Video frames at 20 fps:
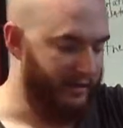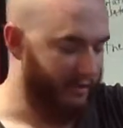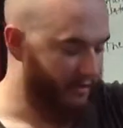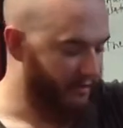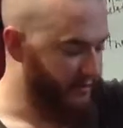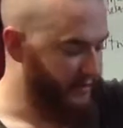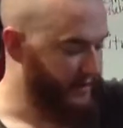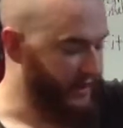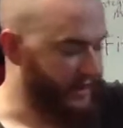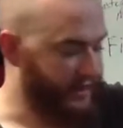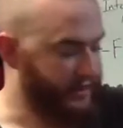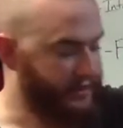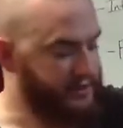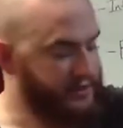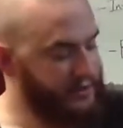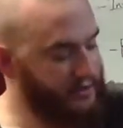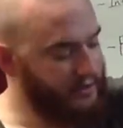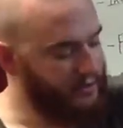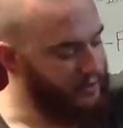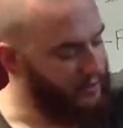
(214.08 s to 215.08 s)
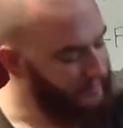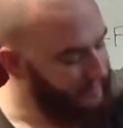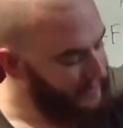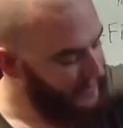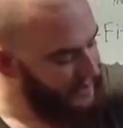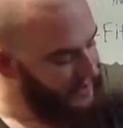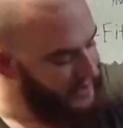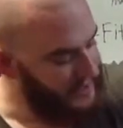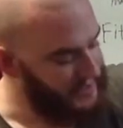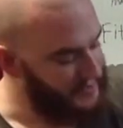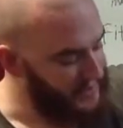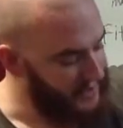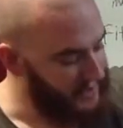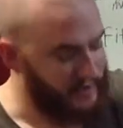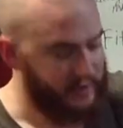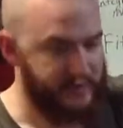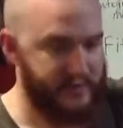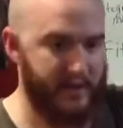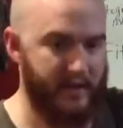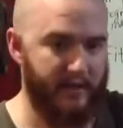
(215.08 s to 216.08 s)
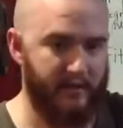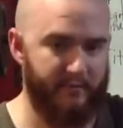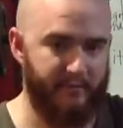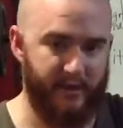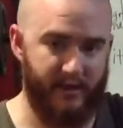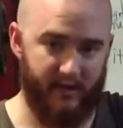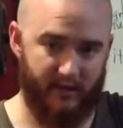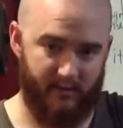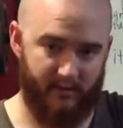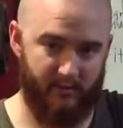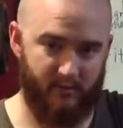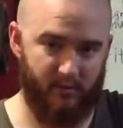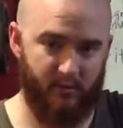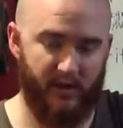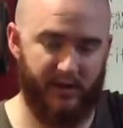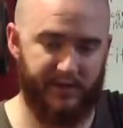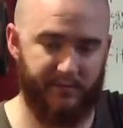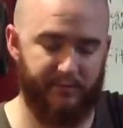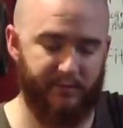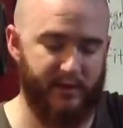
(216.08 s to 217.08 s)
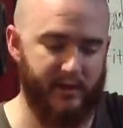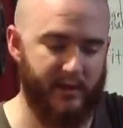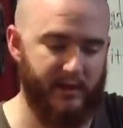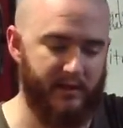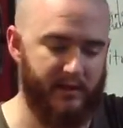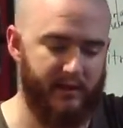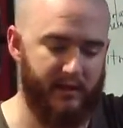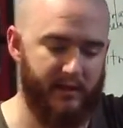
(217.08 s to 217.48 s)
thing I can do is I can take my Crossbreed.